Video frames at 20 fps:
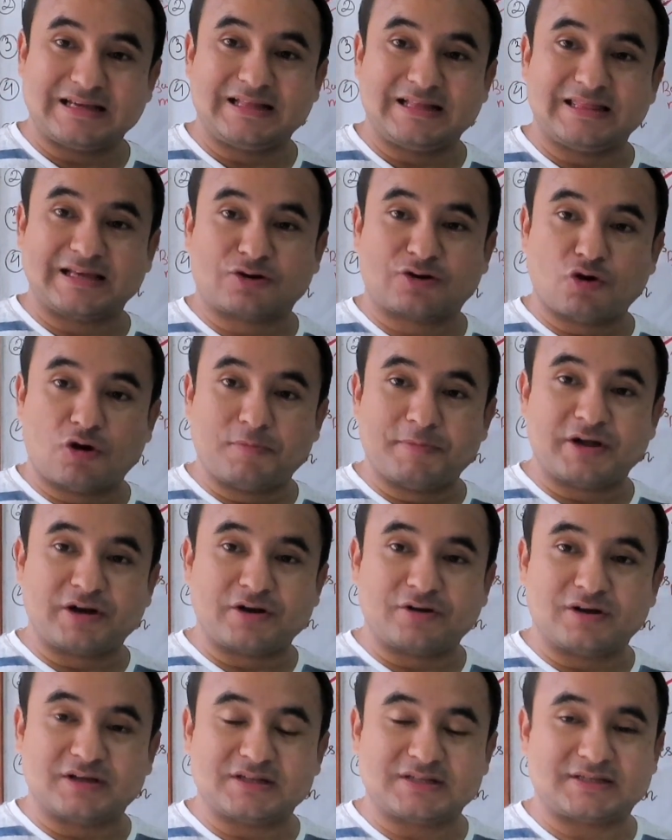in the
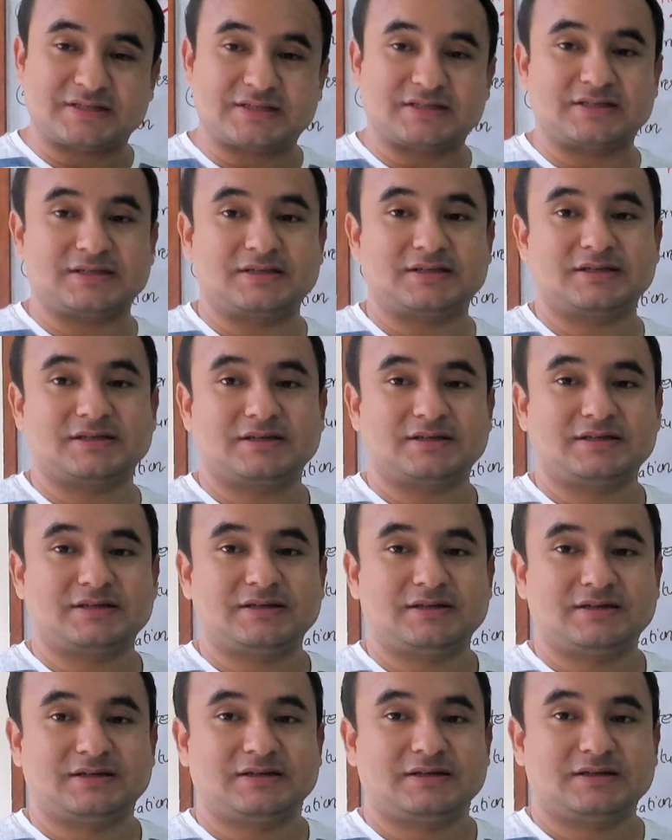glomerulus
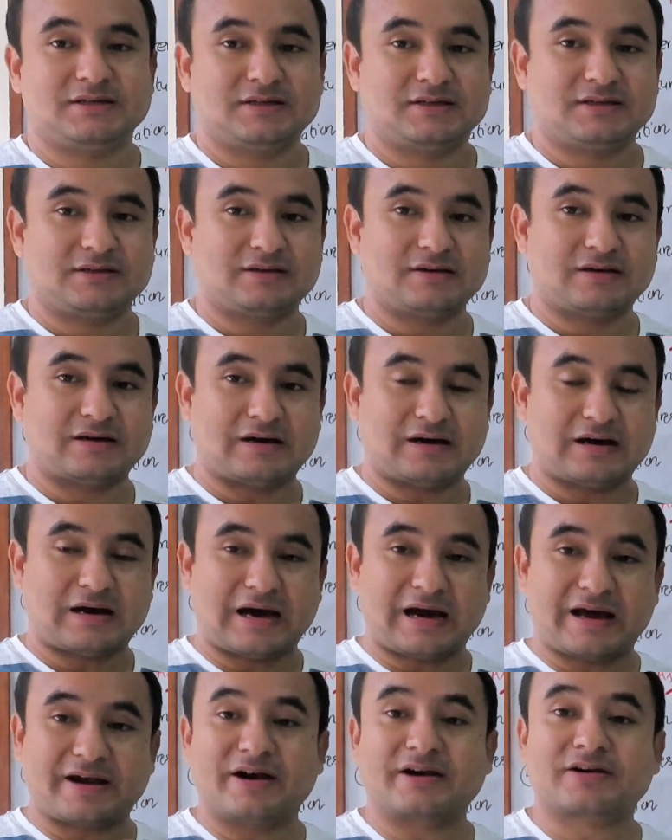
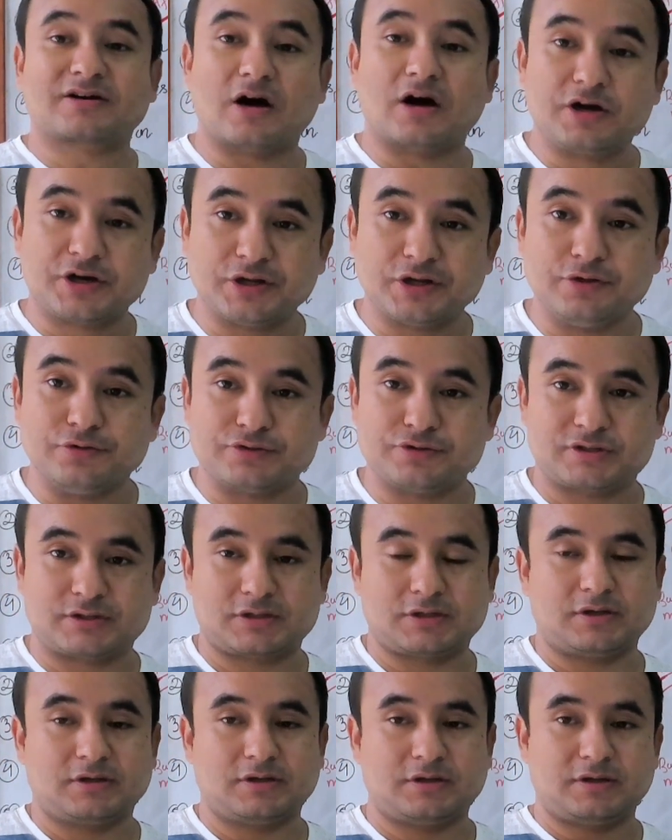are not continuous.
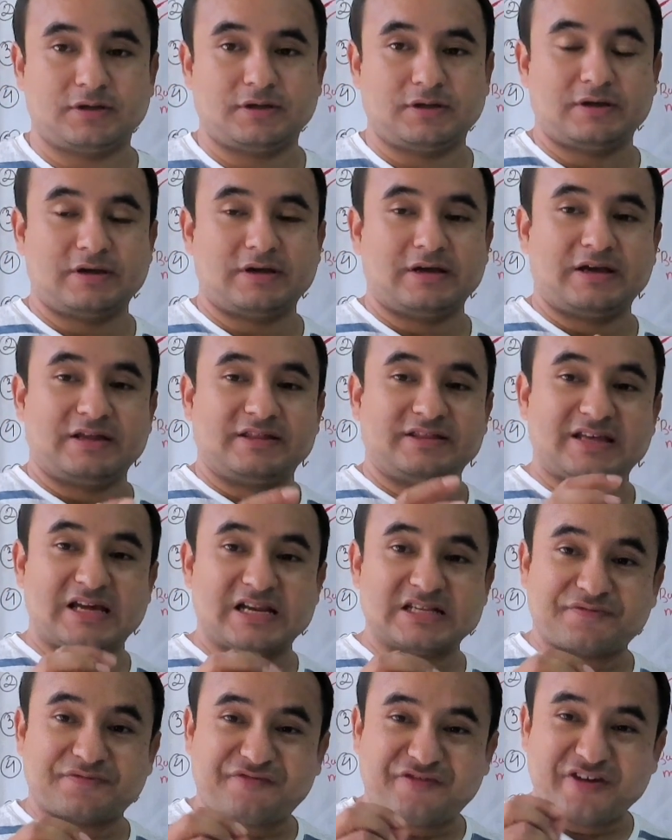There
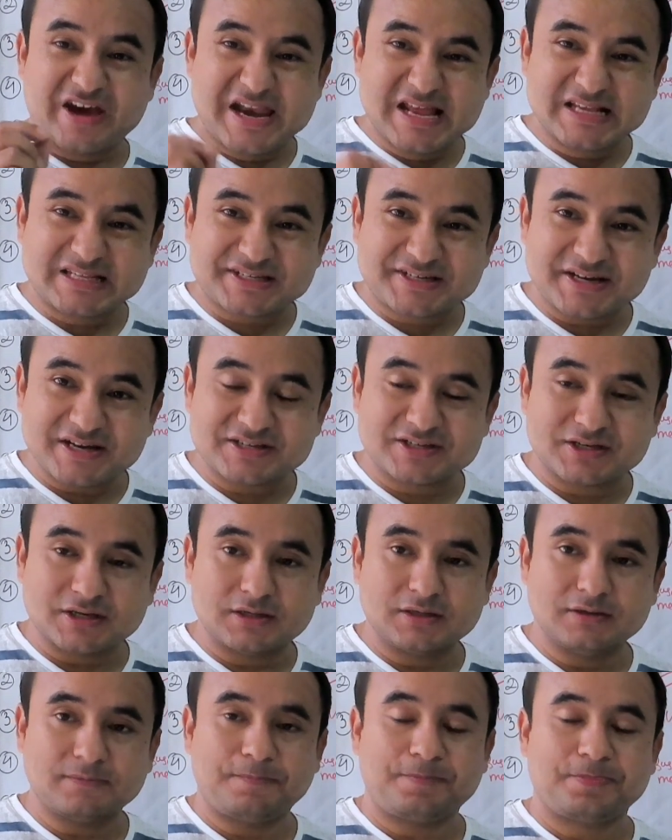is a
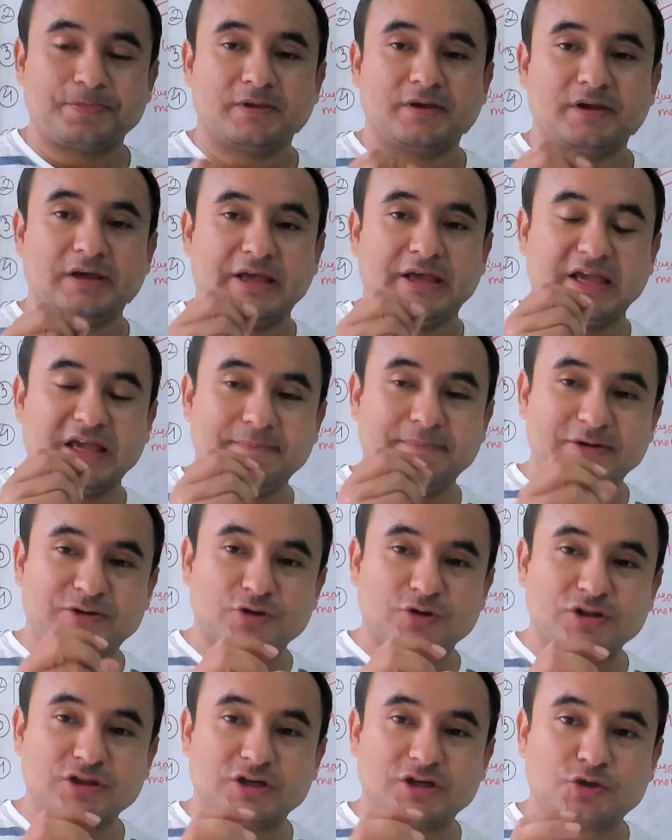fenestration in
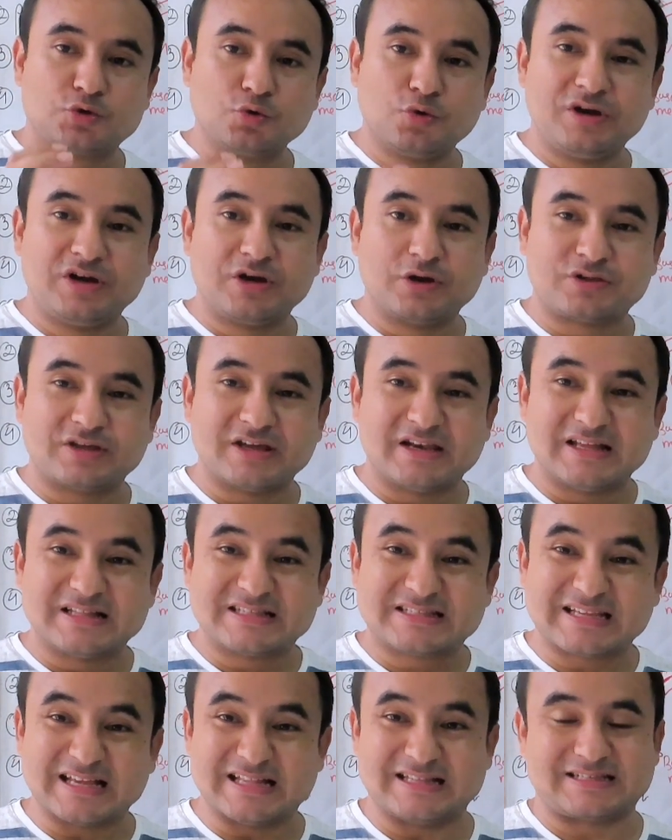between the two endothelial
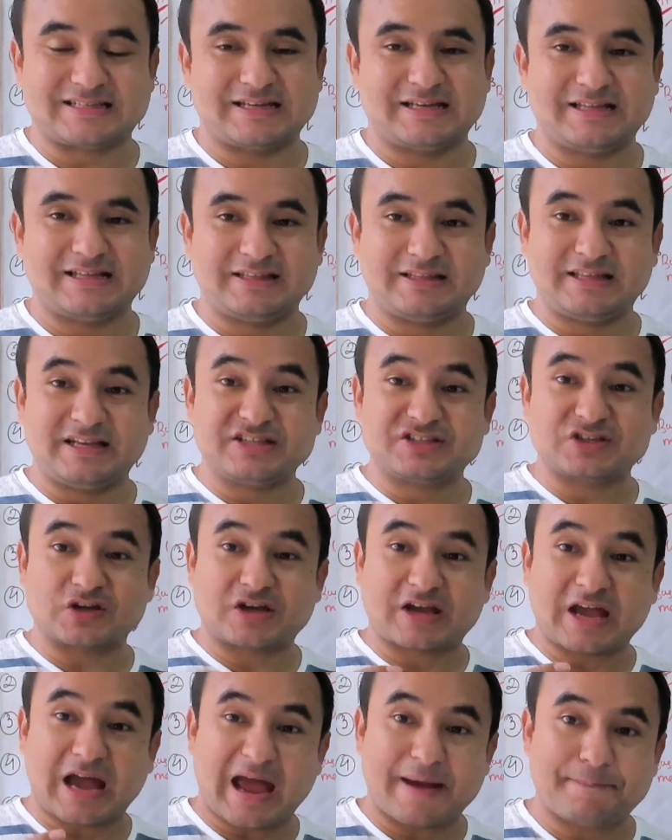cells. There is a
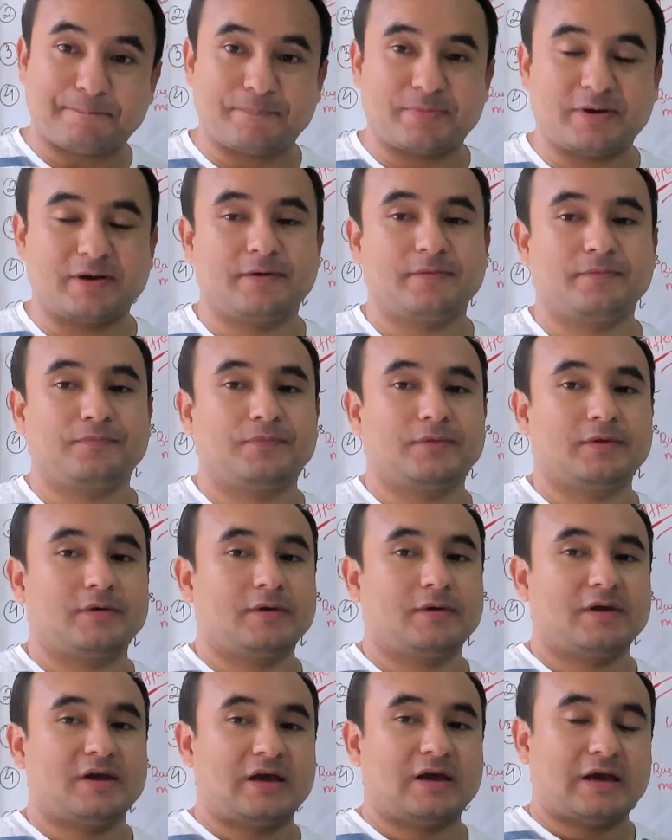gap,
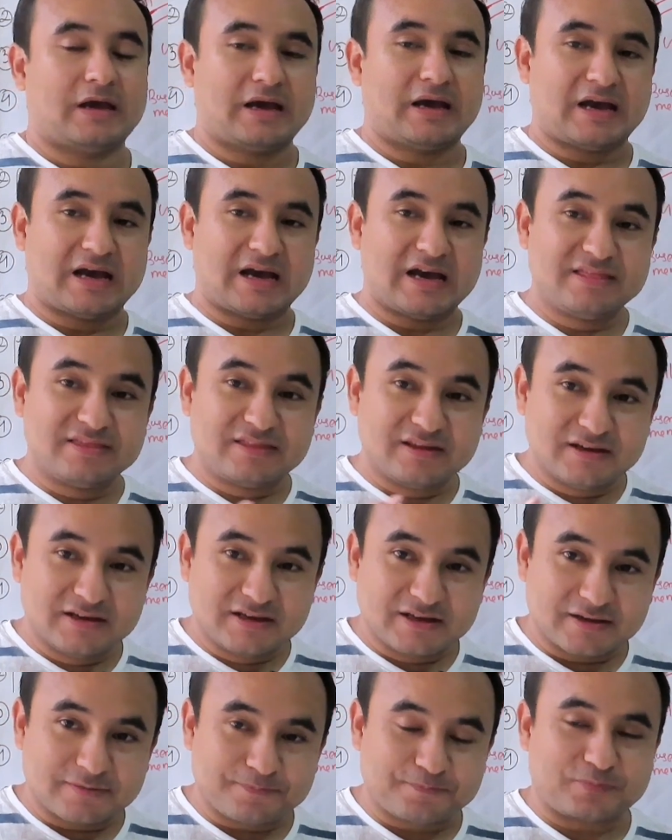and
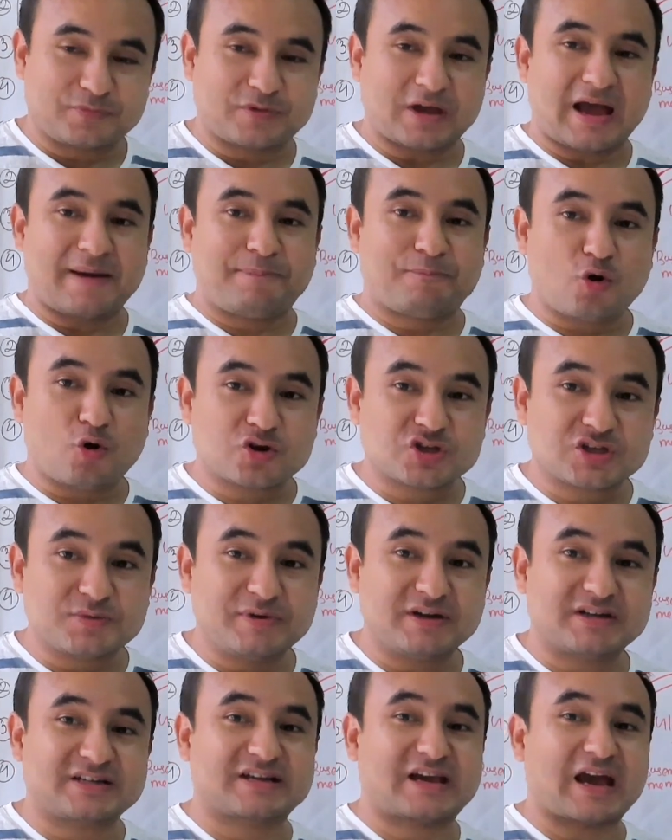the
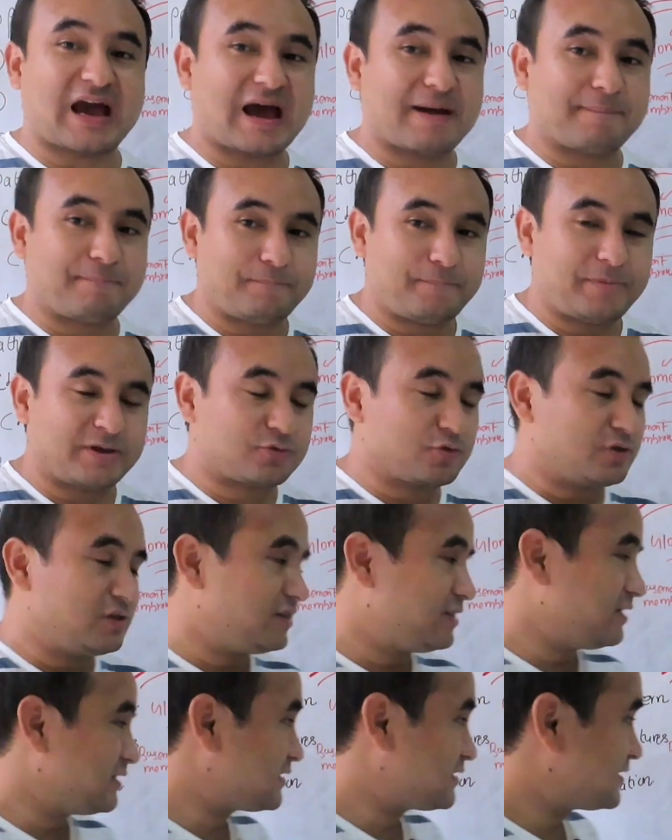approximate gap
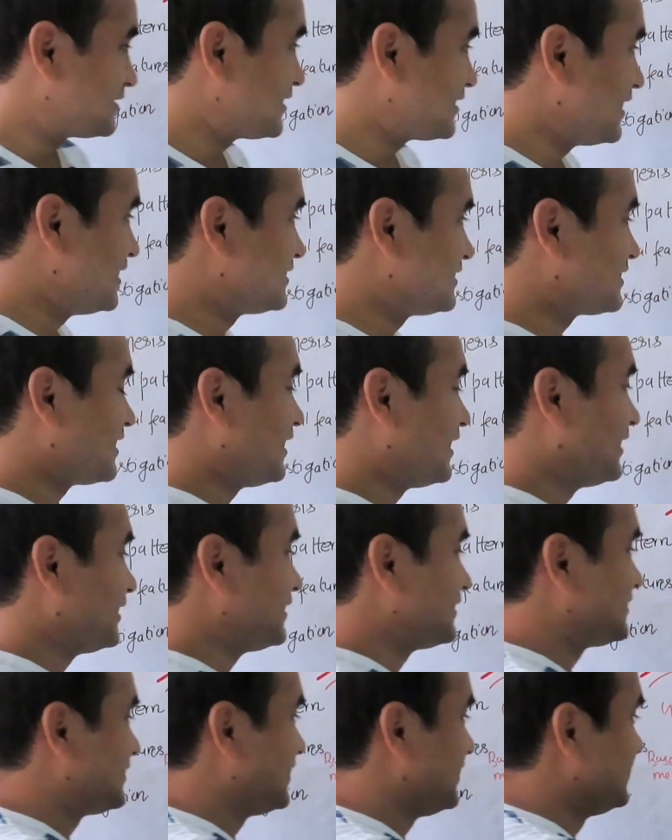between these cells
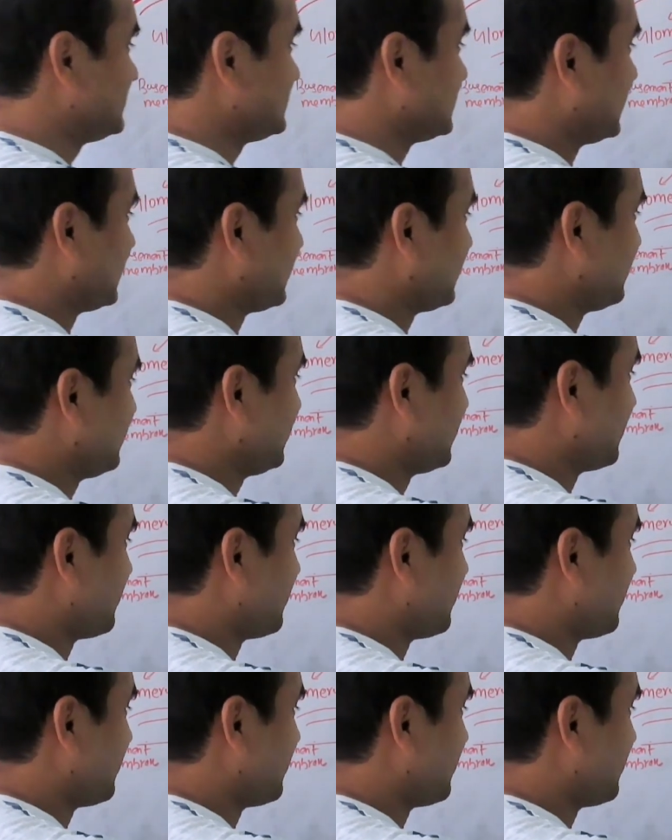are near